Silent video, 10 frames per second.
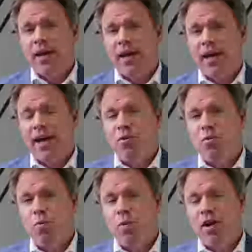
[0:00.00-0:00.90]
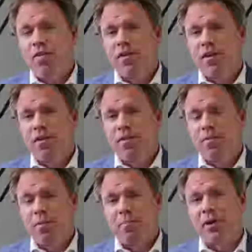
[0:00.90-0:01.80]
And one of
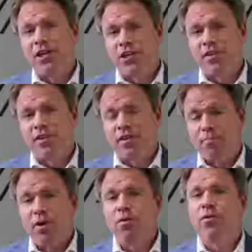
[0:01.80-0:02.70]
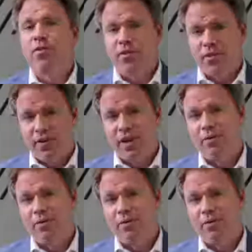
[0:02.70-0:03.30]
the populations that are the most,